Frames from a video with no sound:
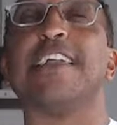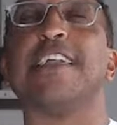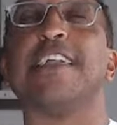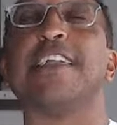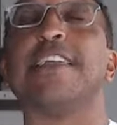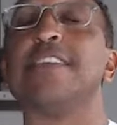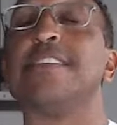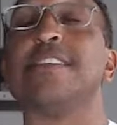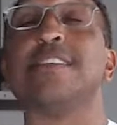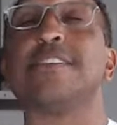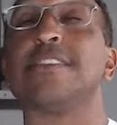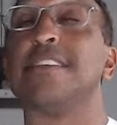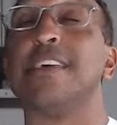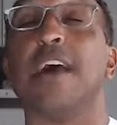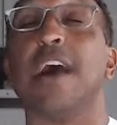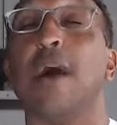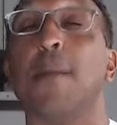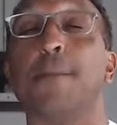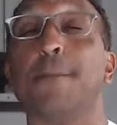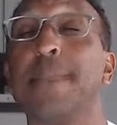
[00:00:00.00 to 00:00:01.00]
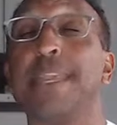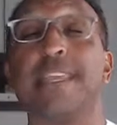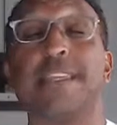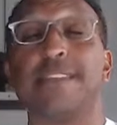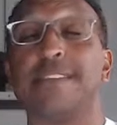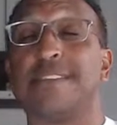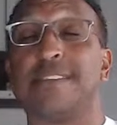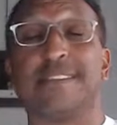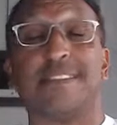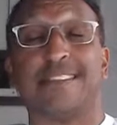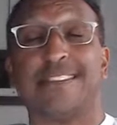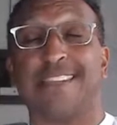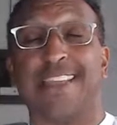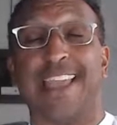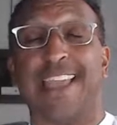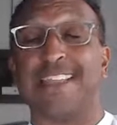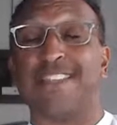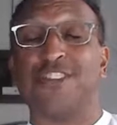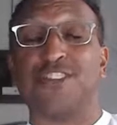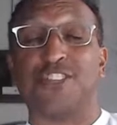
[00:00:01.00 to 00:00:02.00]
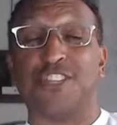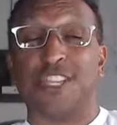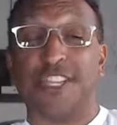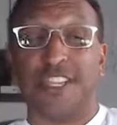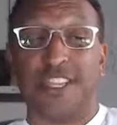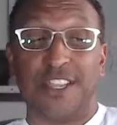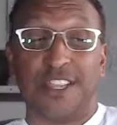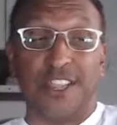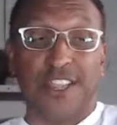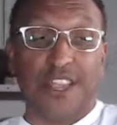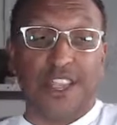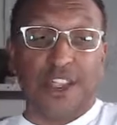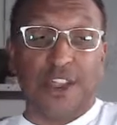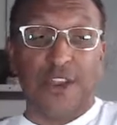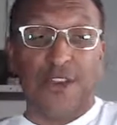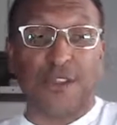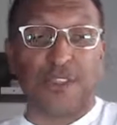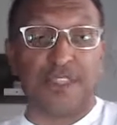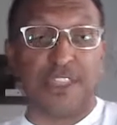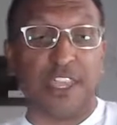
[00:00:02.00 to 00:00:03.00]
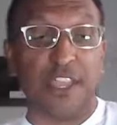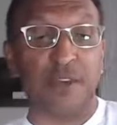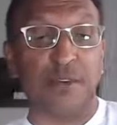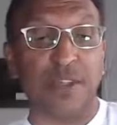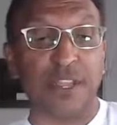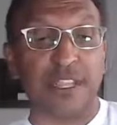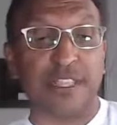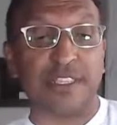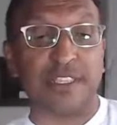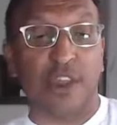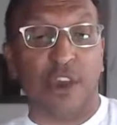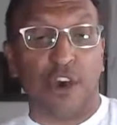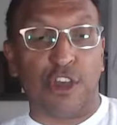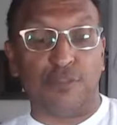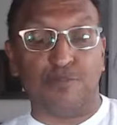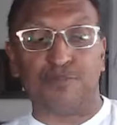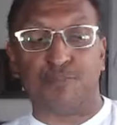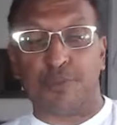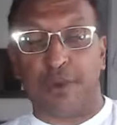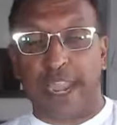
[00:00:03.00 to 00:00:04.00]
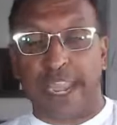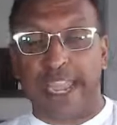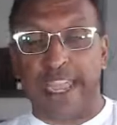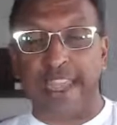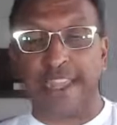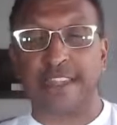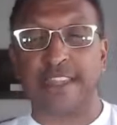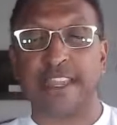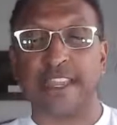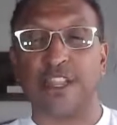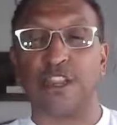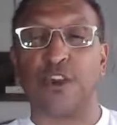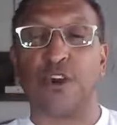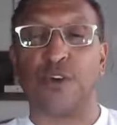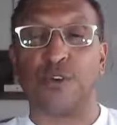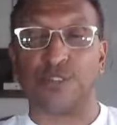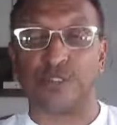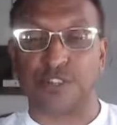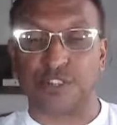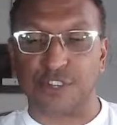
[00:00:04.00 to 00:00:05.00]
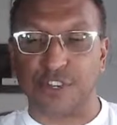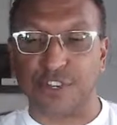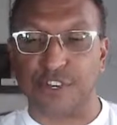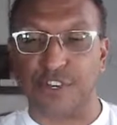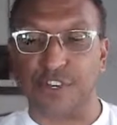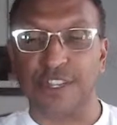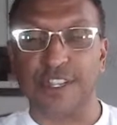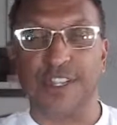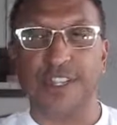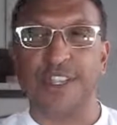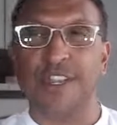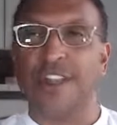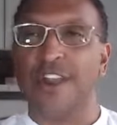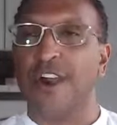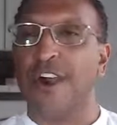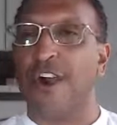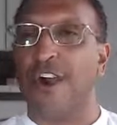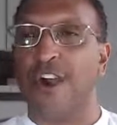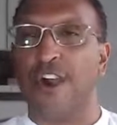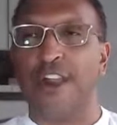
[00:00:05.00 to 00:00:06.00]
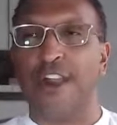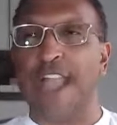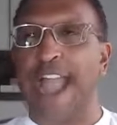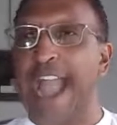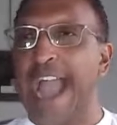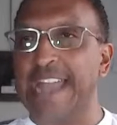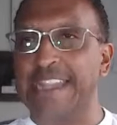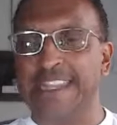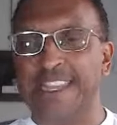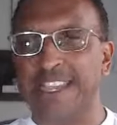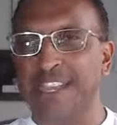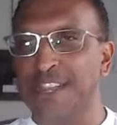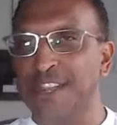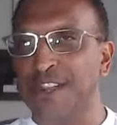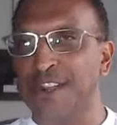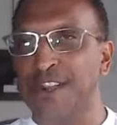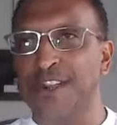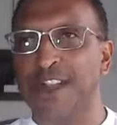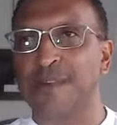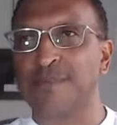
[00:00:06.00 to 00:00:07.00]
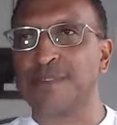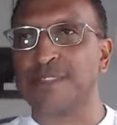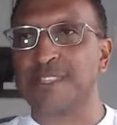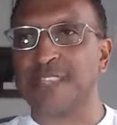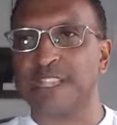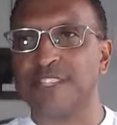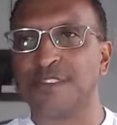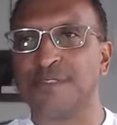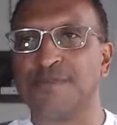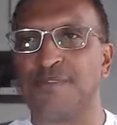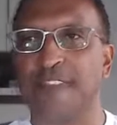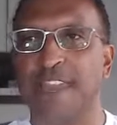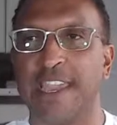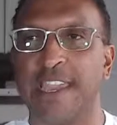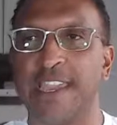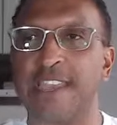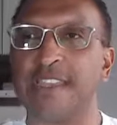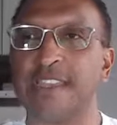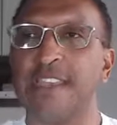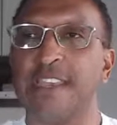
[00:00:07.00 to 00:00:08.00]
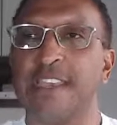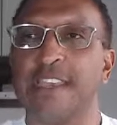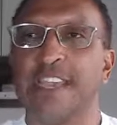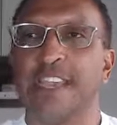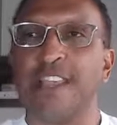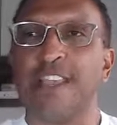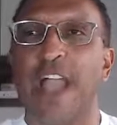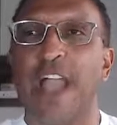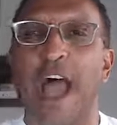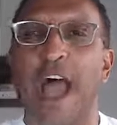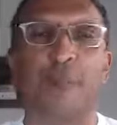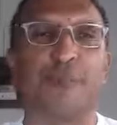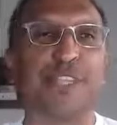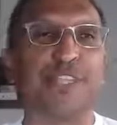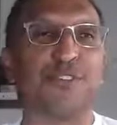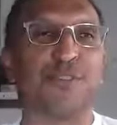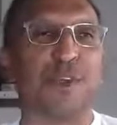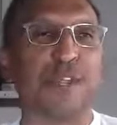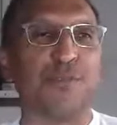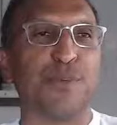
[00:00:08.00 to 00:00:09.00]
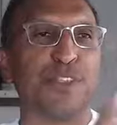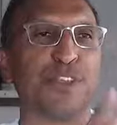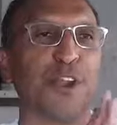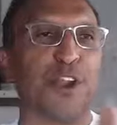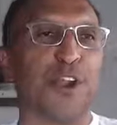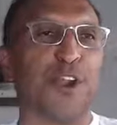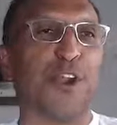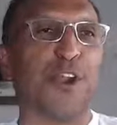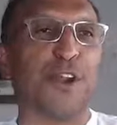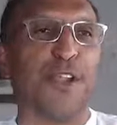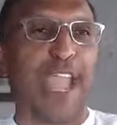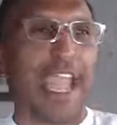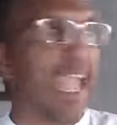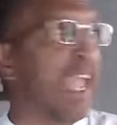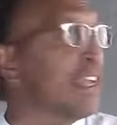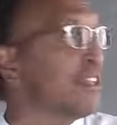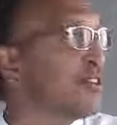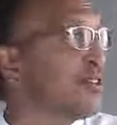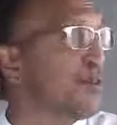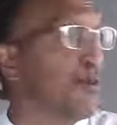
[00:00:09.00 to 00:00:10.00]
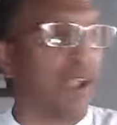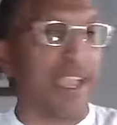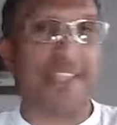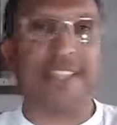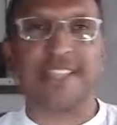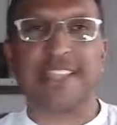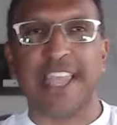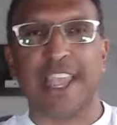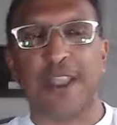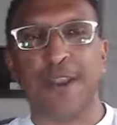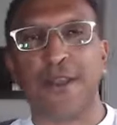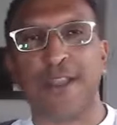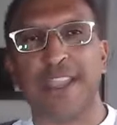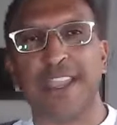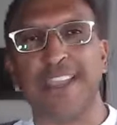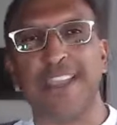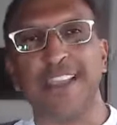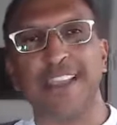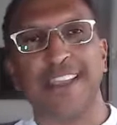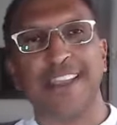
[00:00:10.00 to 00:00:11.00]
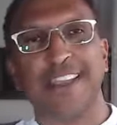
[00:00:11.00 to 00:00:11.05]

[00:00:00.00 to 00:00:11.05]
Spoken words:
is a beast, and her theories on brand and culture are out of here. I'm such a fan. I'll be joined with her and Grace Harry.